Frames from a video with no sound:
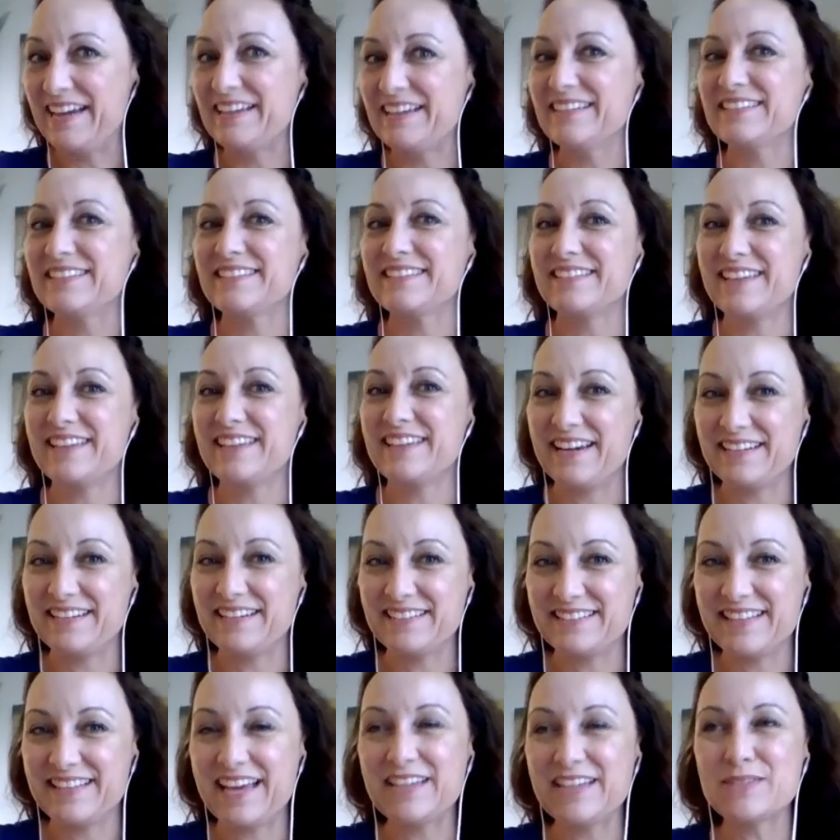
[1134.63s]
Yes,
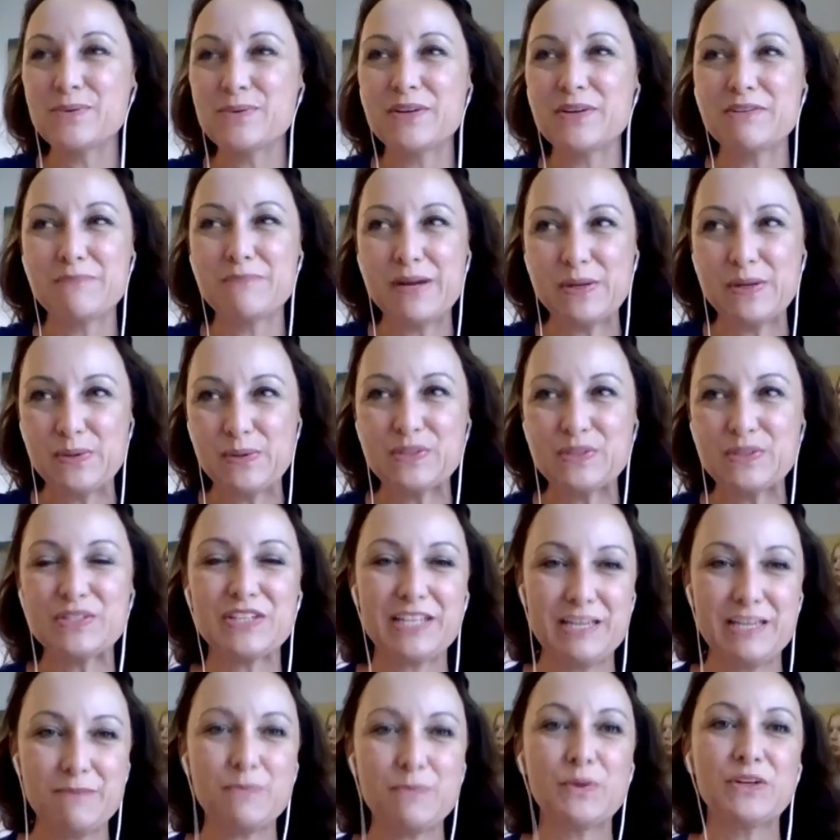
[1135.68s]
that is one of my goals, to
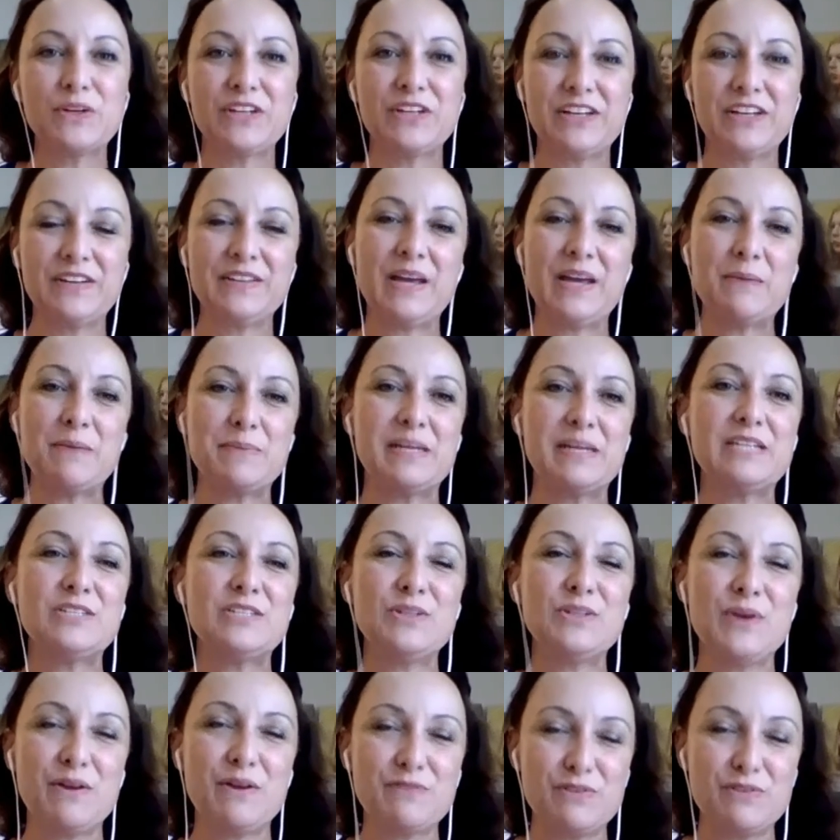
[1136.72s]
keep working on that. But I
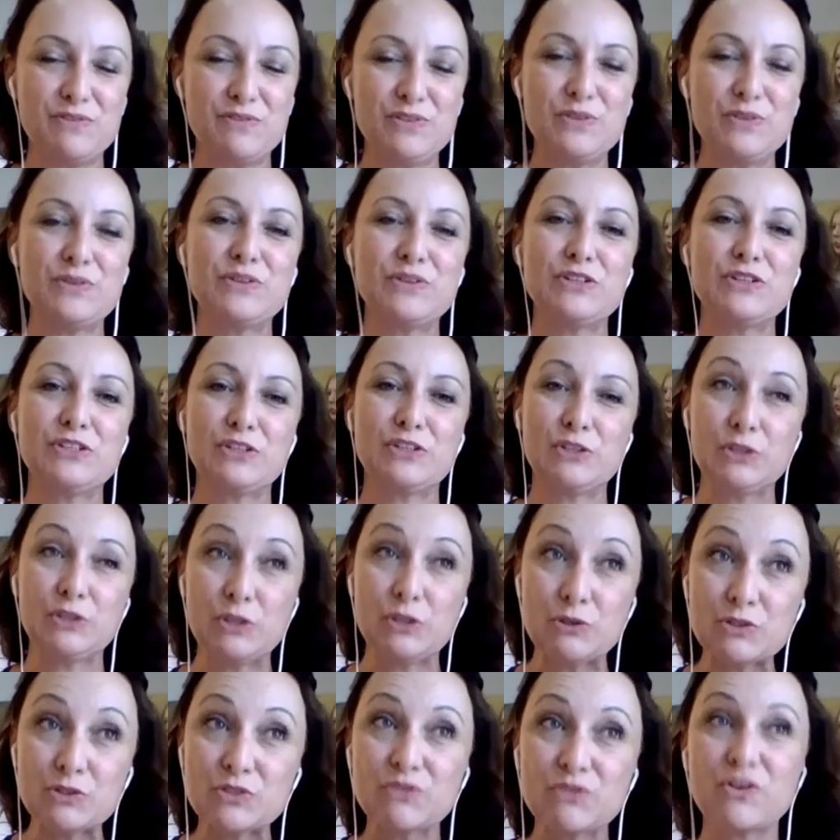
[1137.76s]
do have a few good
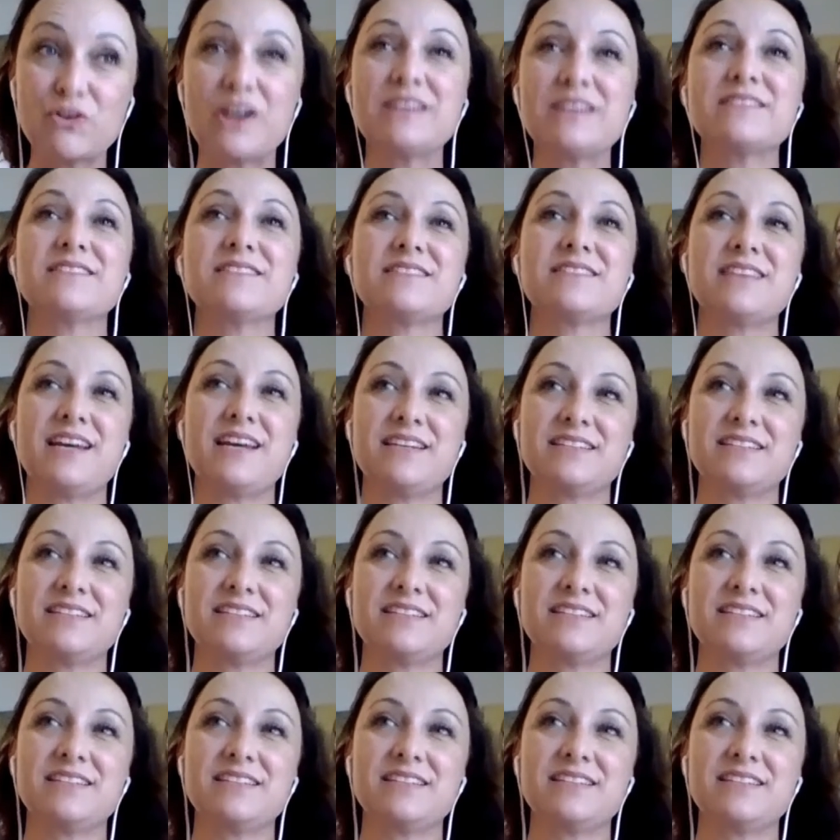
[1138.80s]
close friends that